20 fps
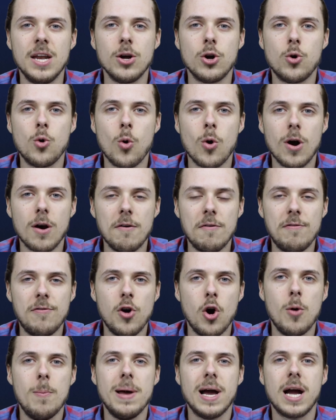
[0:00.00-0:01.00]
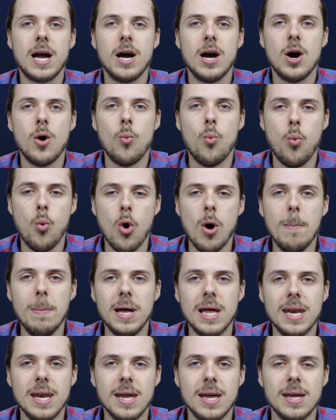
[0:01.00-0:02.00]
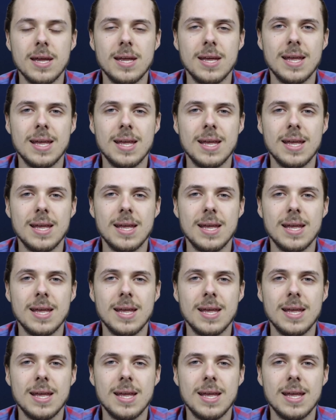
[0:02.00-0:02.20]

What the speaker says: An agoraphobic woman